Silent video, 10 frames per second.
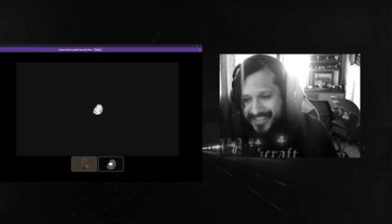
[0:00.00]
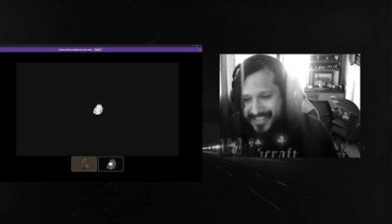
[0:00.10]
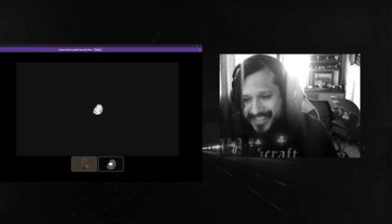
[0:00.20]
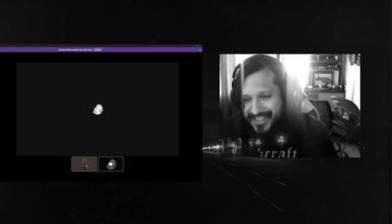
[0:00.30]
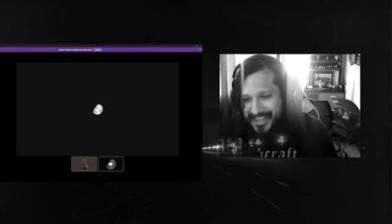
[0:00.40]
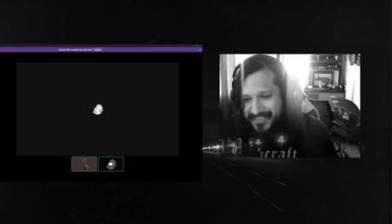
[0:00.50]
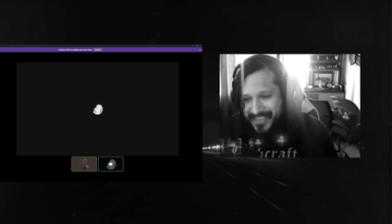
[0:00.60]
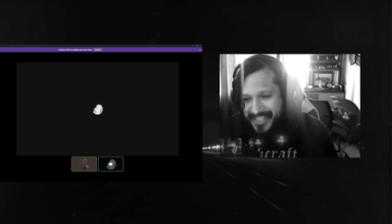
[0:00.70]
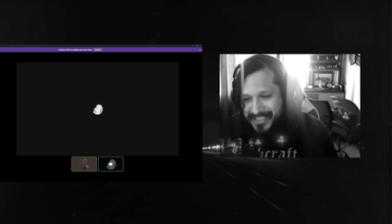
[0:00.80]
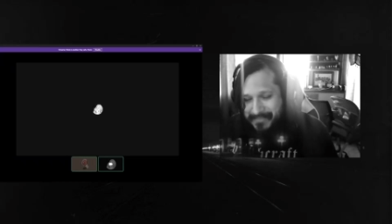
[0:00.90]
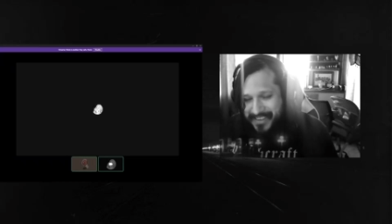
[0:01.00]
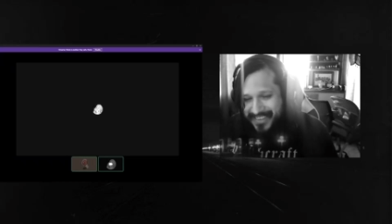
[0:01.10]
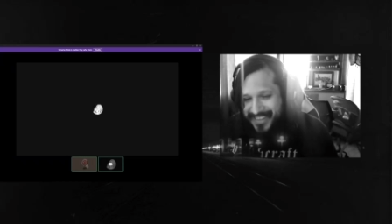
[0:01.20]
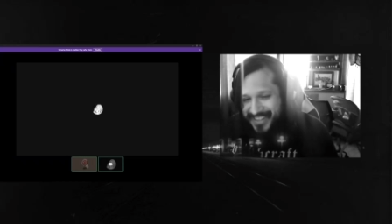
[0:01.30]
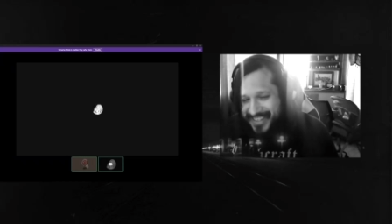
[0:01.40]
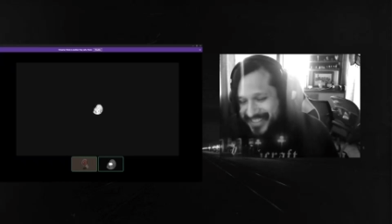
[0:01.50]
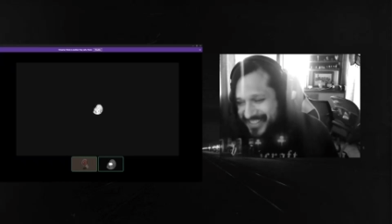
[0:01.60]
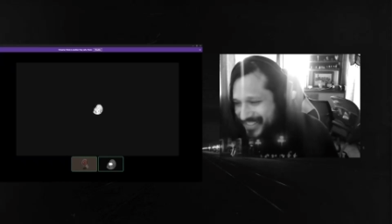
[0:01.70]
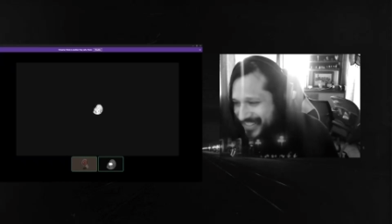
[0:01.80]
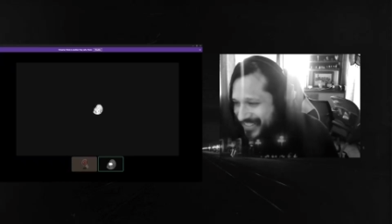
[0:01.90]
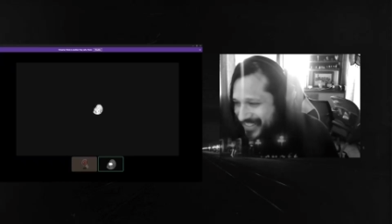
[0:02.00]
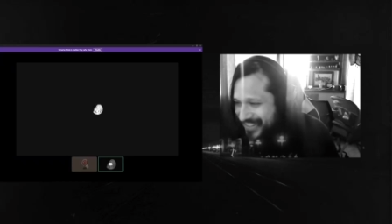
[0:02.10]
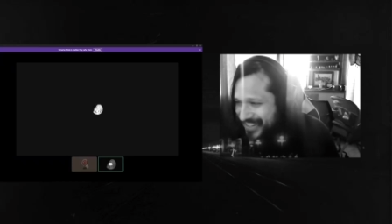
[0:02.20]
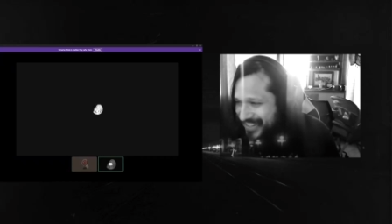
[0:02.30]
a the same experience to me.